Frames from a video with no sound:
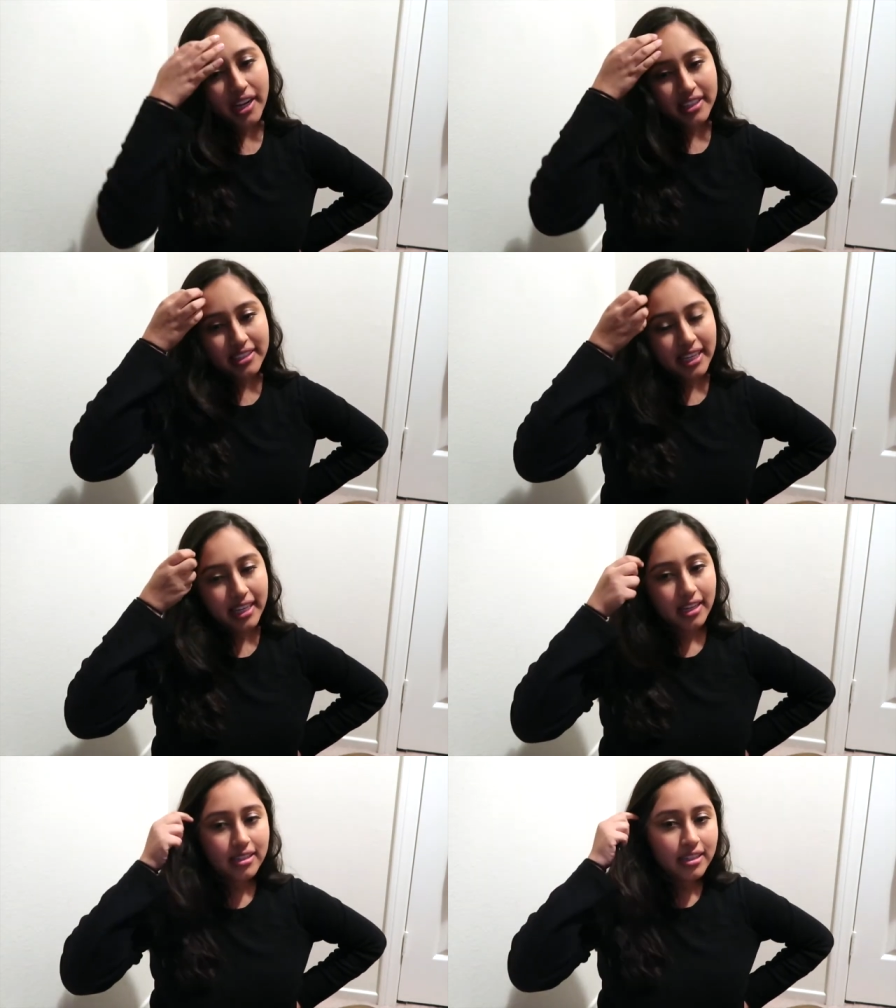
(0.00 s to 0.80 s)
Probably
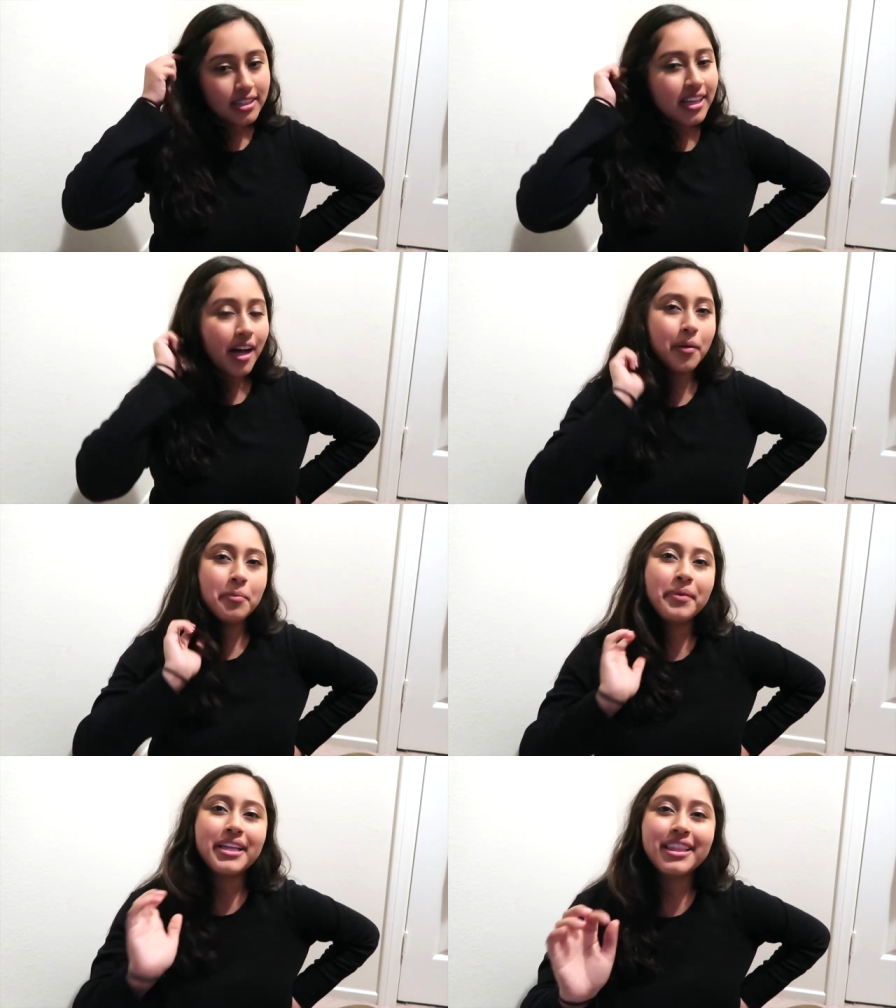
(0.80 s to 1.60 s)
like a
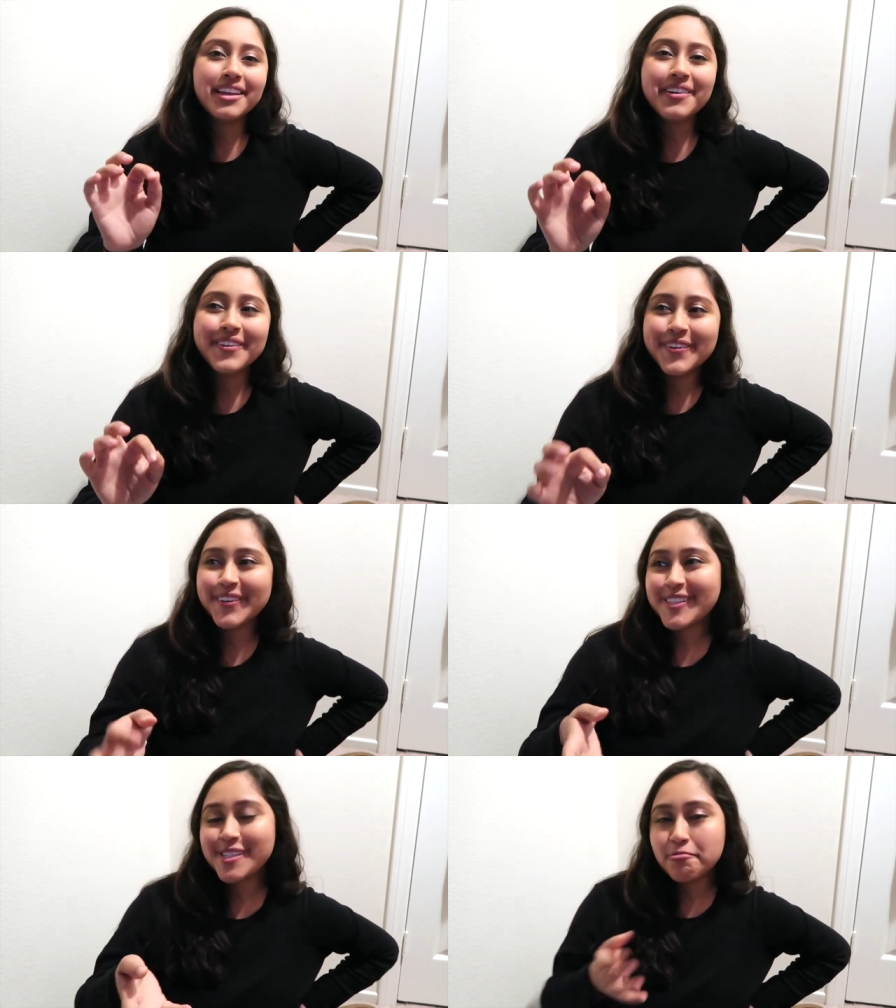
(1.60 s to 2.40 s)
month
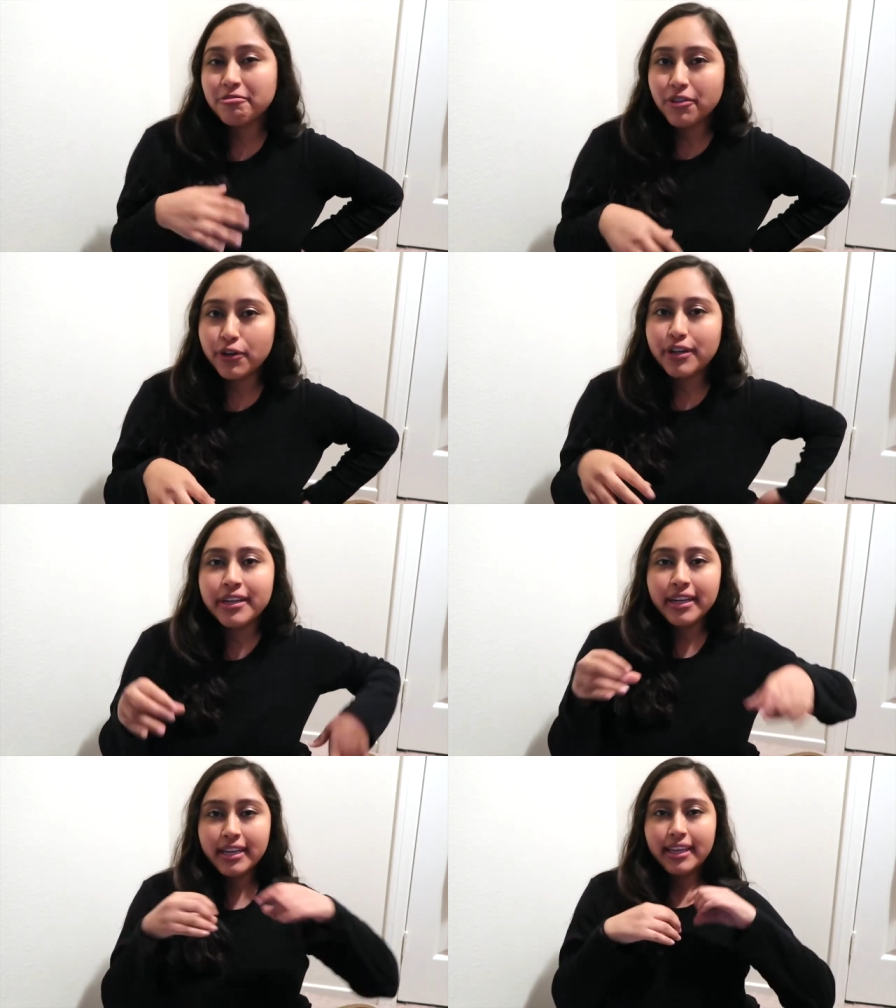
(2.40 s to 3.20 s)
or 2 before,
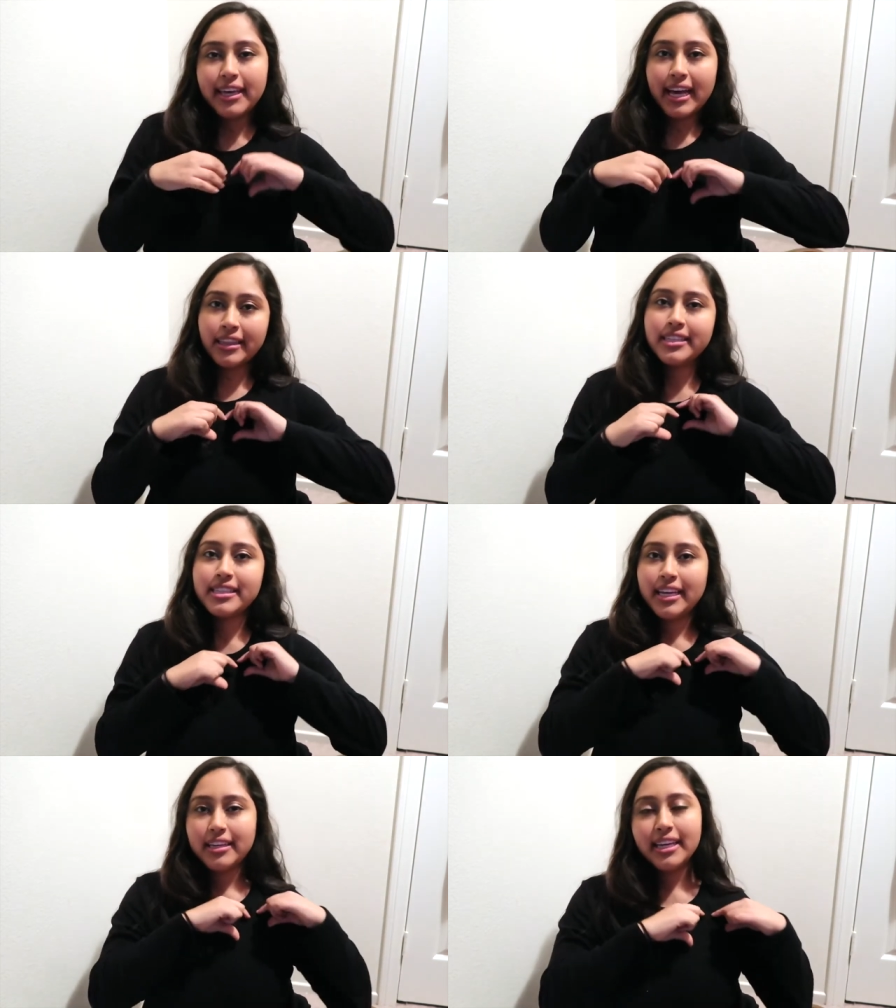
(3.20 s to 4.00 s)
he
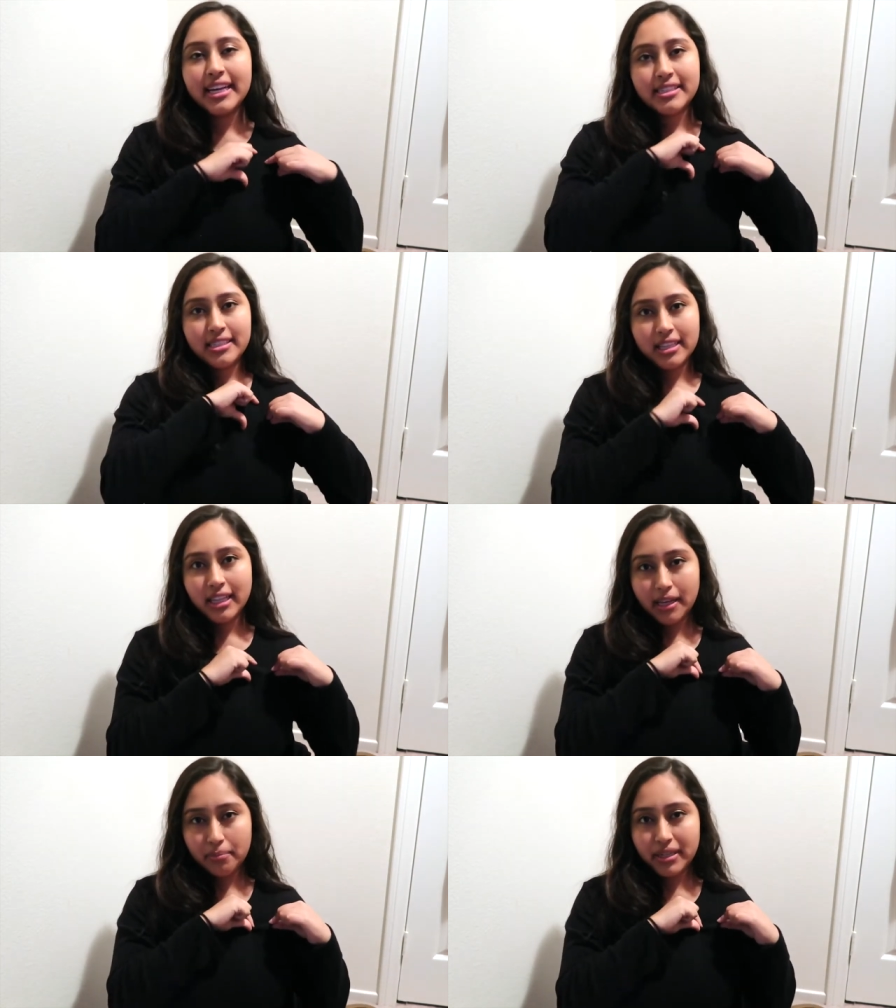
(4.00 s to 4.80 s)
has this
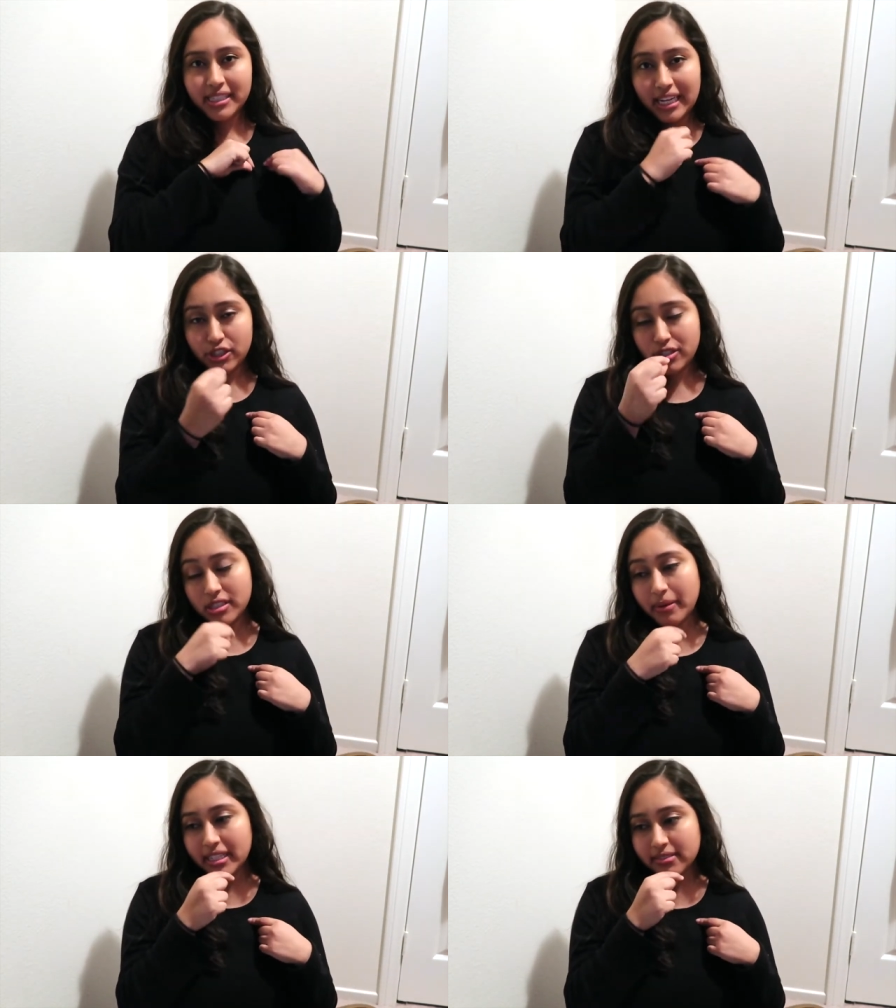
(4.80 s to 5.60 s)
clip attached to
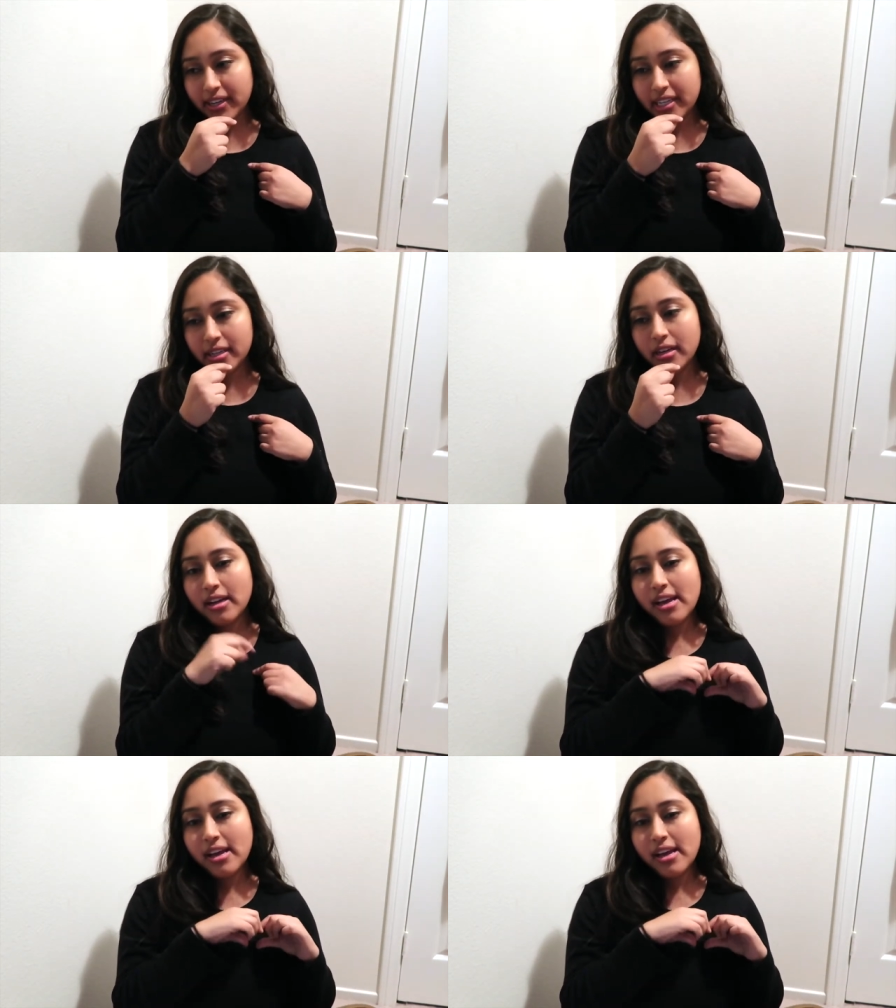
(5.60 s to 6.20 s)
his pacifier,